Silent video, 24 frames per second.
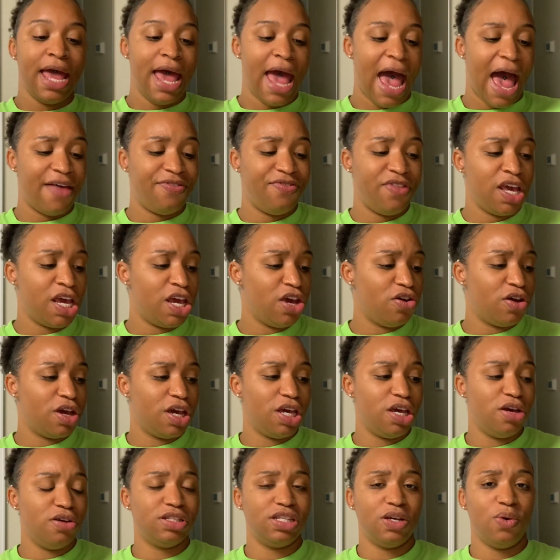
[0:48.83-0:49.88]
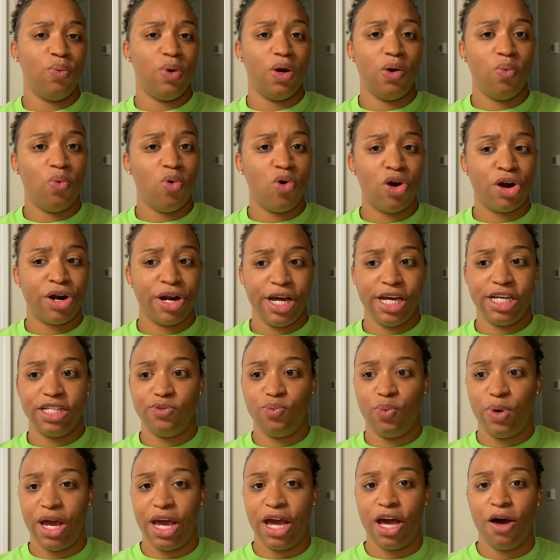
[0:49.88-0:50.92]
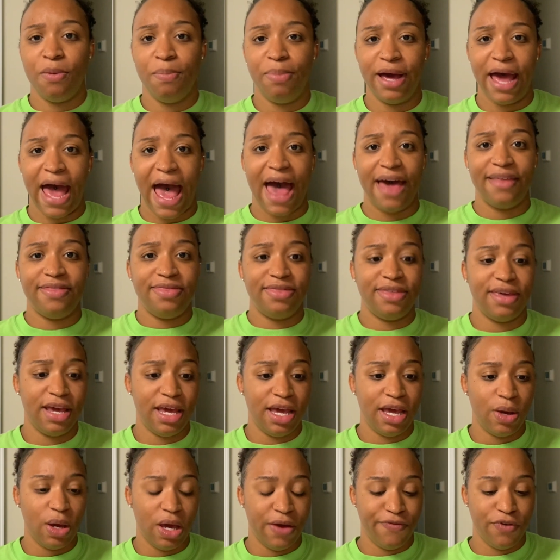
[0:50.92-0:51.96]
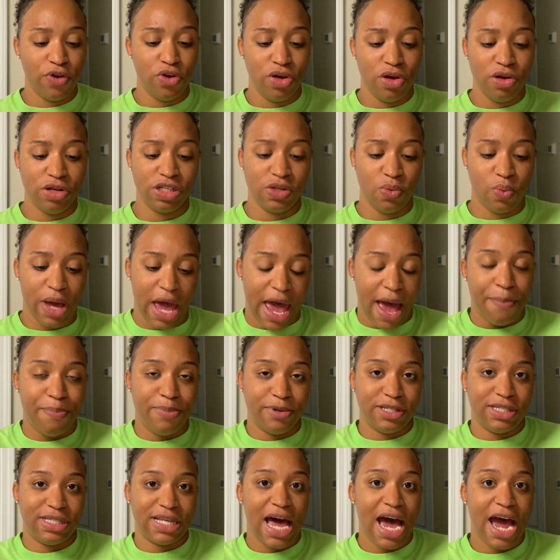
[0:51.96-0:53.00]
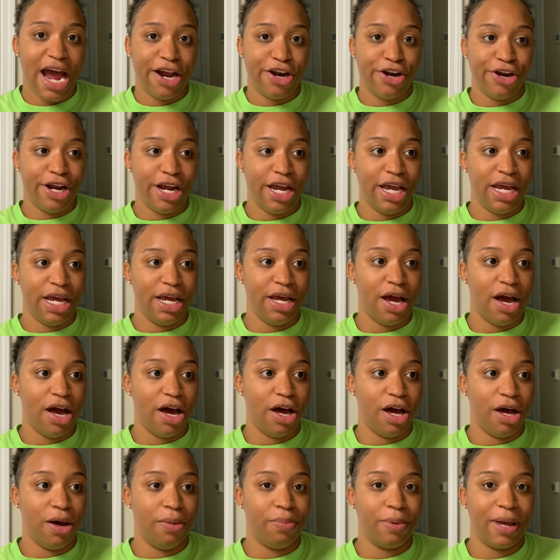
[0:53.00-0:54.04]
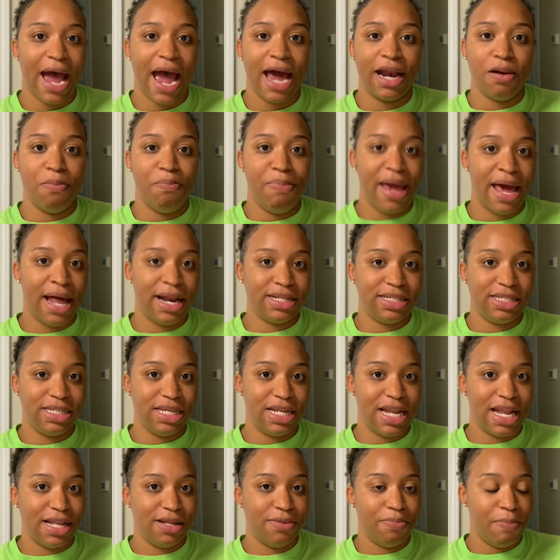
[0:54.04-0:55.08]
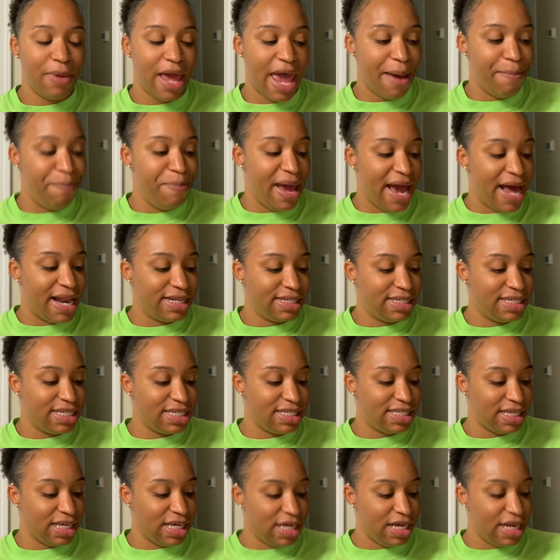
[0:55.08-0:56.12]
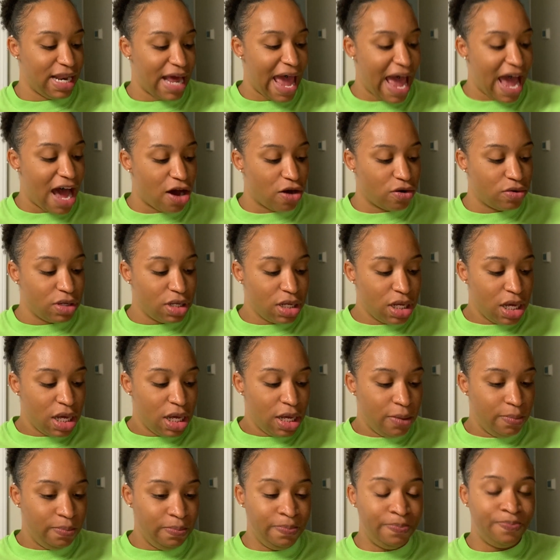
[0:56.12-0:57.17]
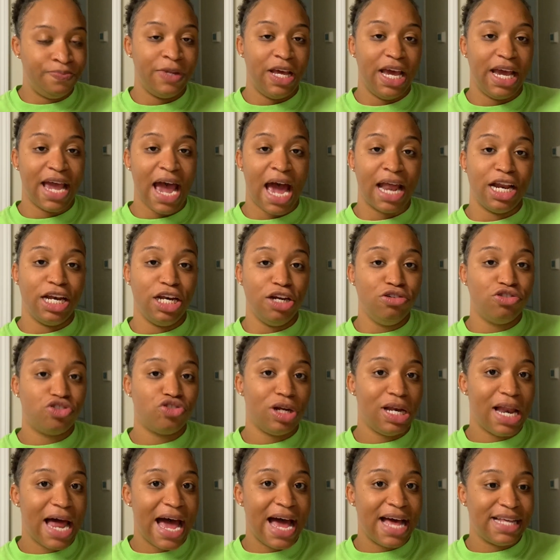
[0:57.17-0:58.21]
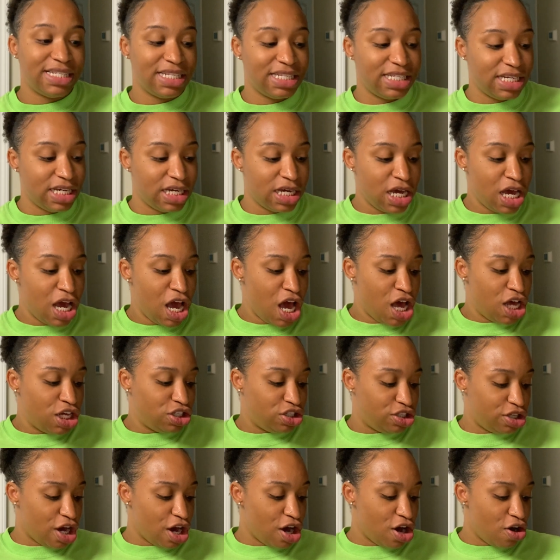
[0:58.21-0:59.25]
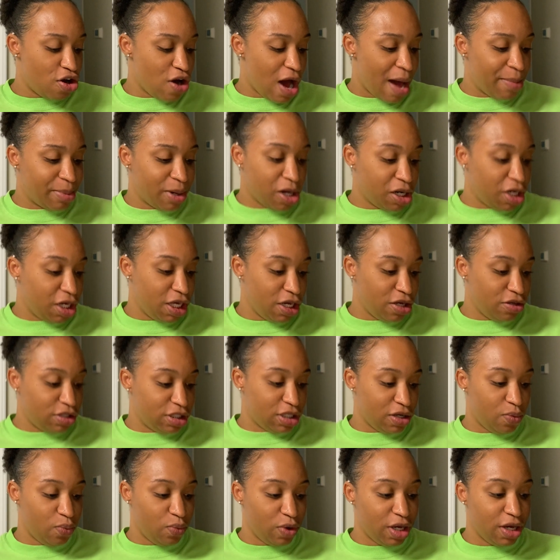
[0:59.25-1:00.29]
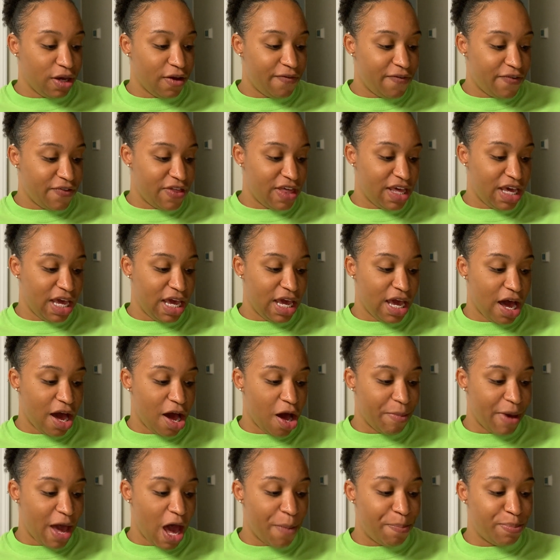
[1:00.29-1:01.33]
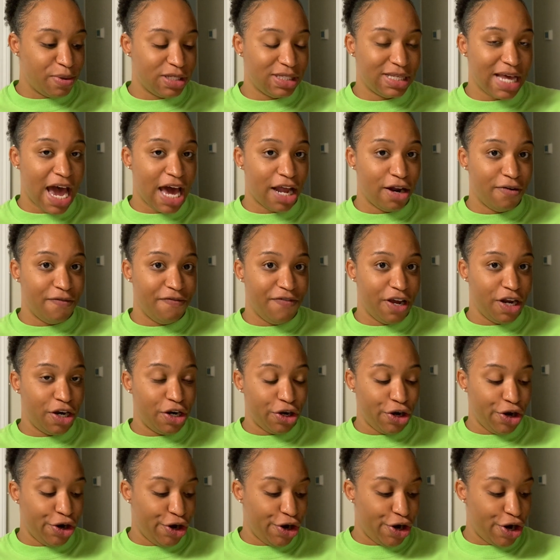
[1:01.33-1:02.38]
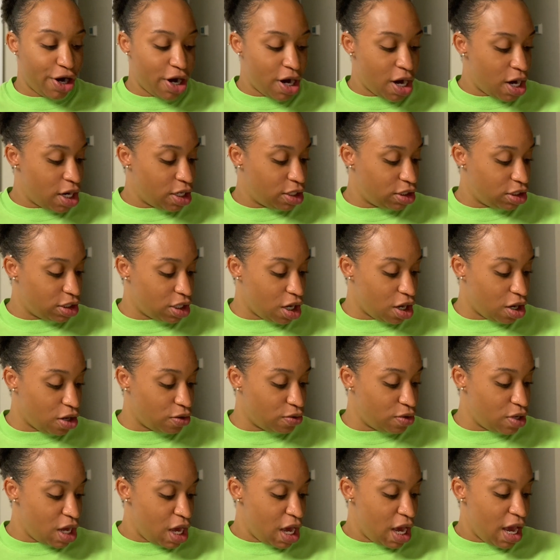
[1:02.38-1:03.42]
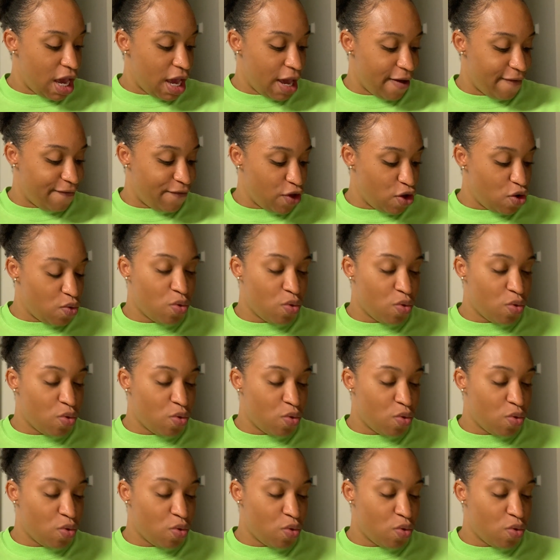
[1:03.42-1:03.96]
I think you can use it with water as well, but I think if you use it with apple cider, it um, kind of balances it, balances it out. It kind of neutralizes it. So I'm going to use it with the um, apple cider vinegar. So if you